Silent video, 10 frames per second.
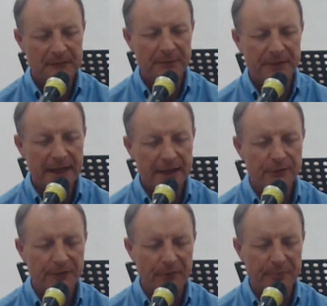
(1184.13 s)
We thank you
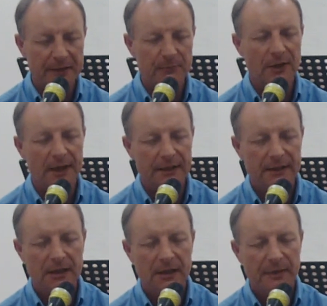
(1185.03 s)
for this bread and wine
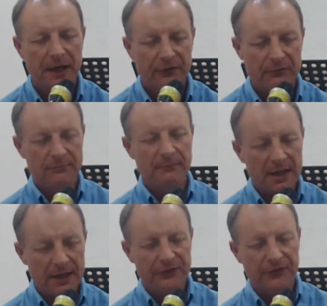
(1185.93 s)
because it
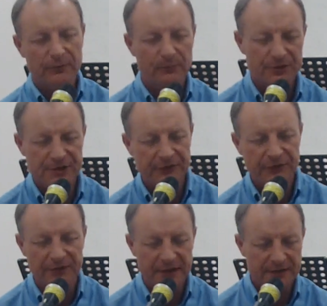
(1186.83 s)
reminds us of what
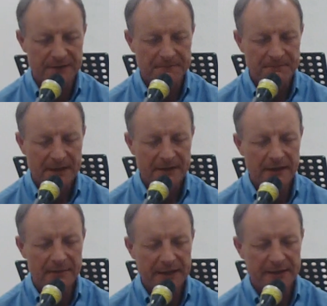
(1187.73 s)
Jesus did, that
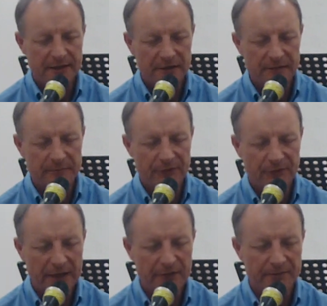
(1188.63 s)
he made the ultimate
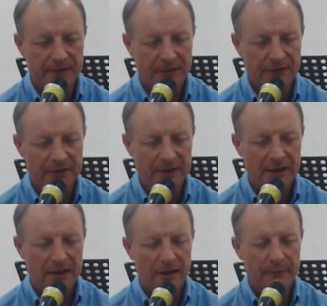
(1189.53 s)
sacrifice.
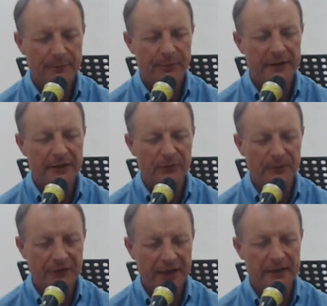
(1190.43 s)
And we pray that as
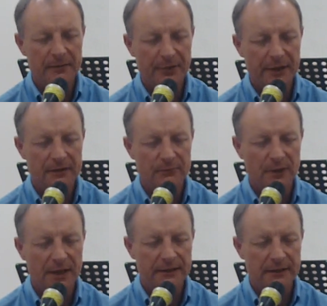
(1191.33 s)
we take the bread and the
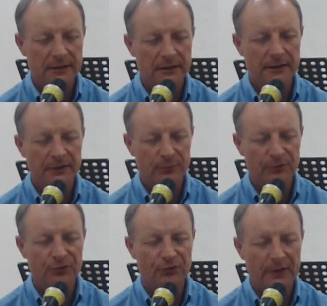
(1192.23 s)
wine, that this will
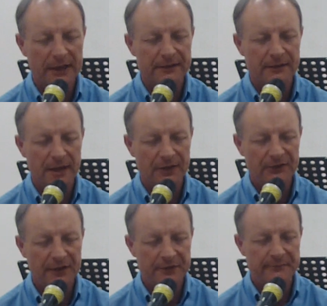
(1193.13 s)
strengthen
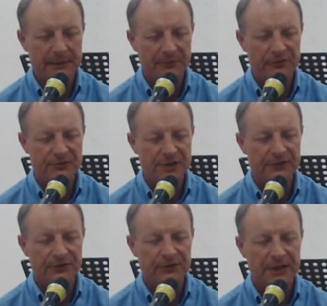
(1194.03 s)
us in remembrance of
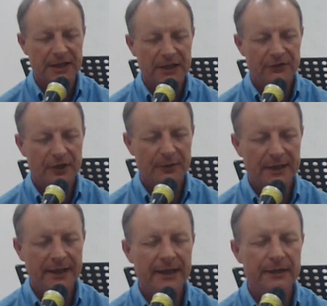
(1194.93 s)
Jesus to go and
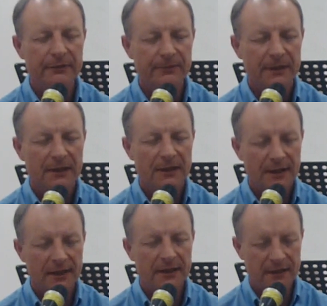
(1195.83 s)
live
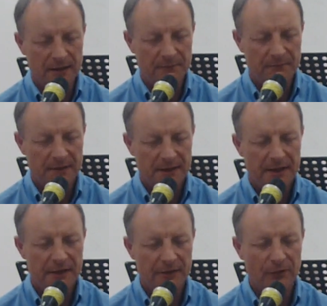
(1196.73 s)
like him
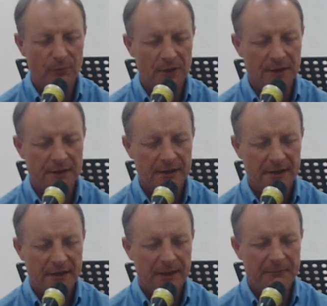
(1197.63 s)
in this world
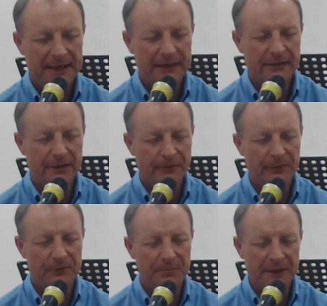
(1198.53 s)
and make a
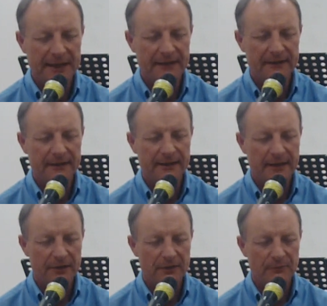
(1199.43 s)
difference, bringing the
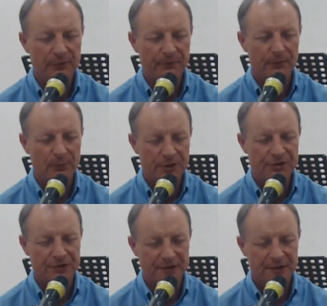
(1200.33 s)
kingdom to
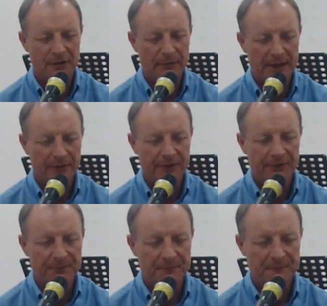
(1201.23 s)
fruition around us.